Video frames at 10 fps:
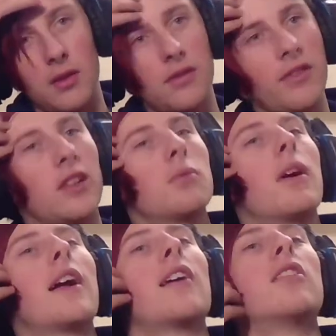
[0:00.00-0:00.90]
fix my
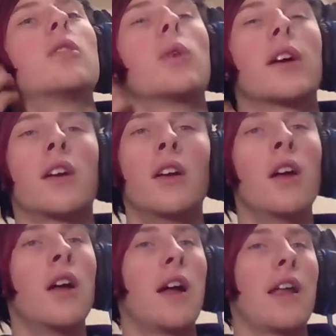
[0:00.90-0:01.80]
hair real quick.
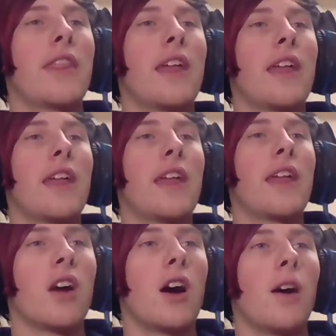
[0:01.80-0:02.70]
And then we've
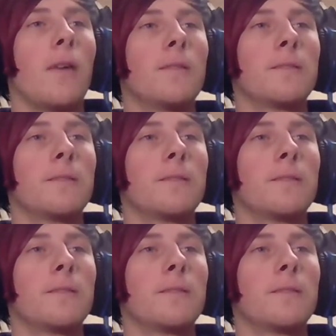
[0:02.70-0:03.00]
got